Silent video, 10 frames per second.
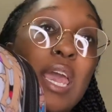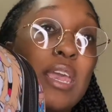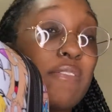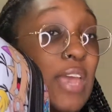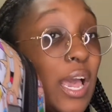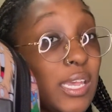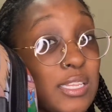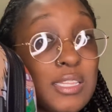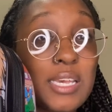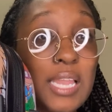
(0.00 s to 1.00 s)
If y'all
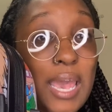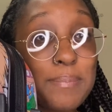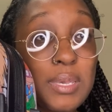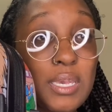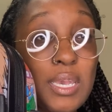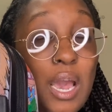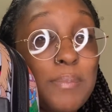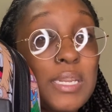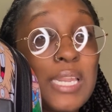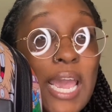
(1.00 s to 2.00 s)
anything like me, I'm
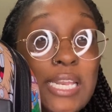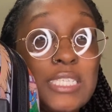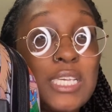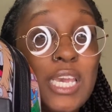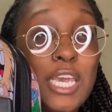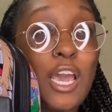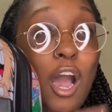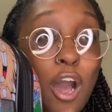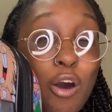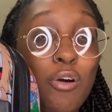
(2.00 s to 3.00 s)
a 90s kid
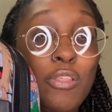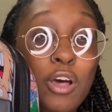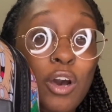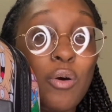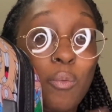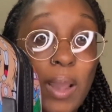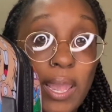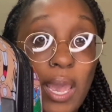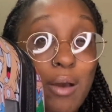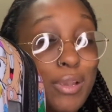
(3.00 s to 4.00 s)
all the
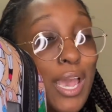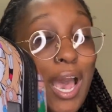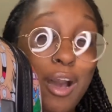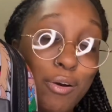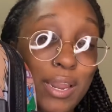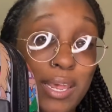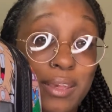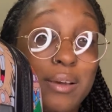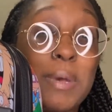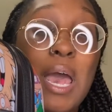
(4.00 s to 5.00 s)
way. I don't care how old I
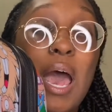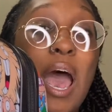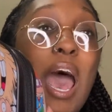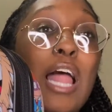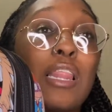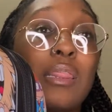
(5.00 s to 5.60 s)
am. I